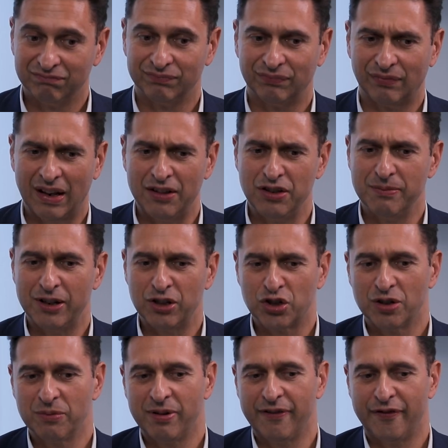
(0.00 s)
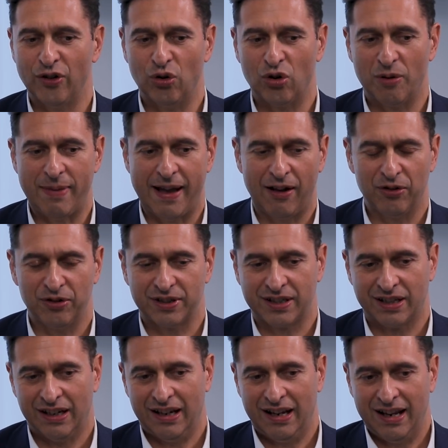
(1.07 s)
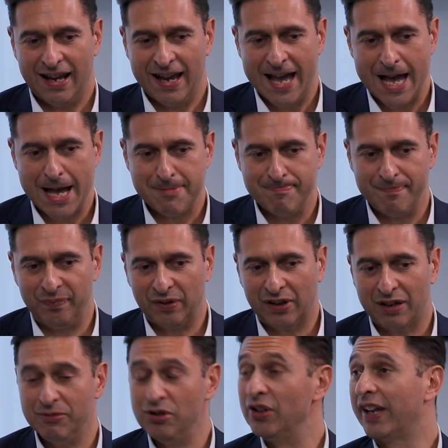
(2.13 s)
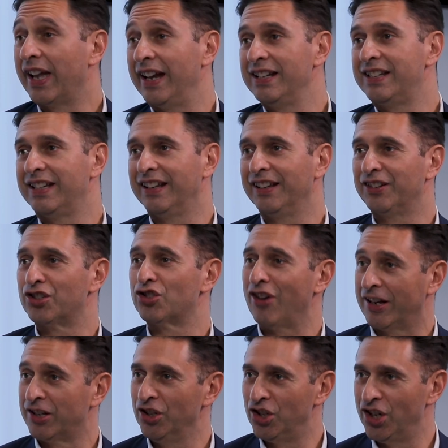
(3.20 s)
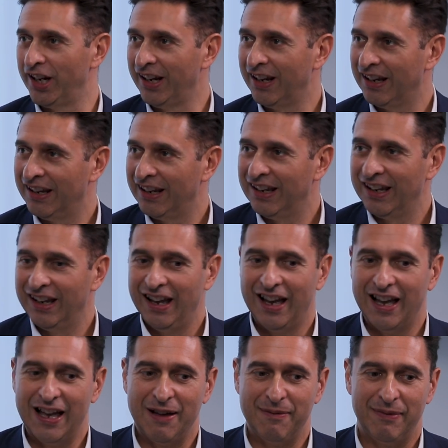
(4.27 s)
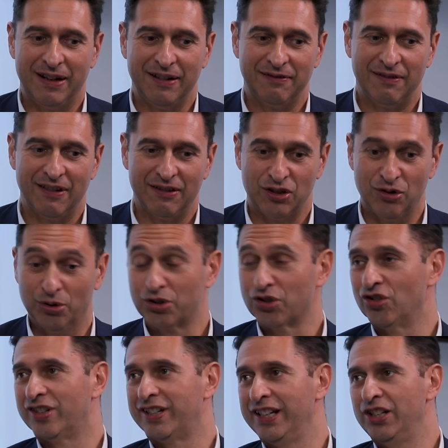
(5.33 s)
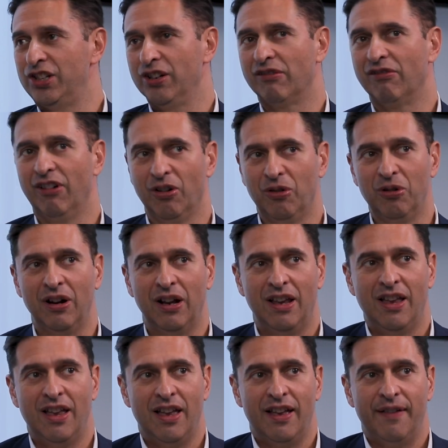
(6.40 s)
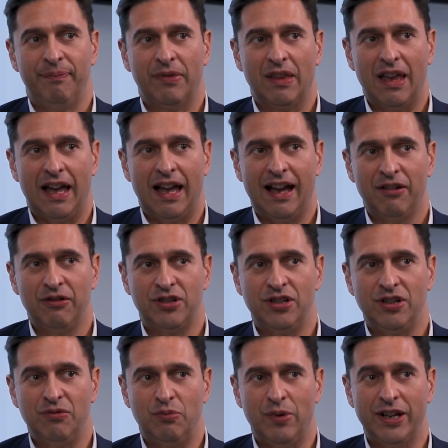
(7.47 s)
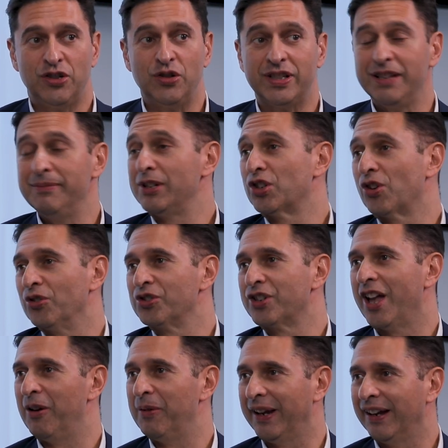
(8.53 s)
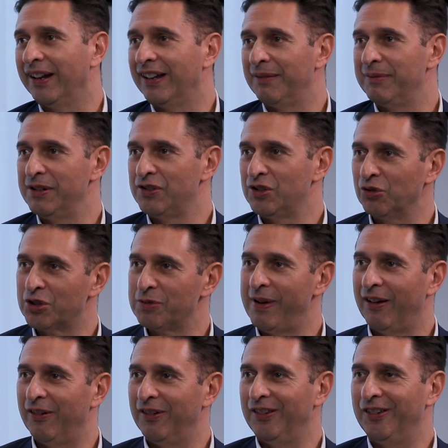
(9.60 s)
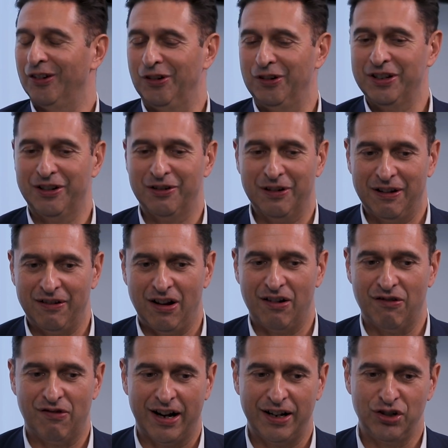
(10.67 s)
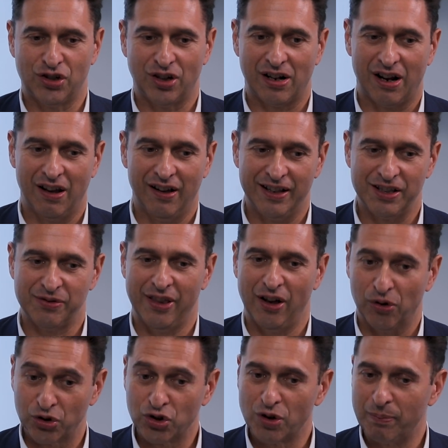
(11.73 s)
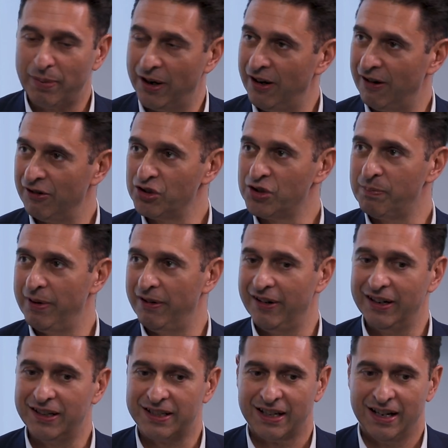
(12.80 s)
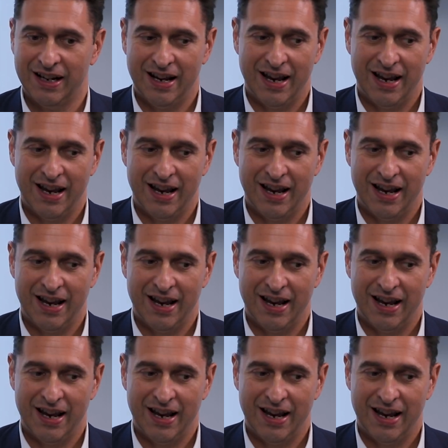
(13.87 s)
And you mentioned before about communicating strategy and your strategic role. Where do you see Mishcon's going? You talked about a range of clients with that entrepreneurial spirit.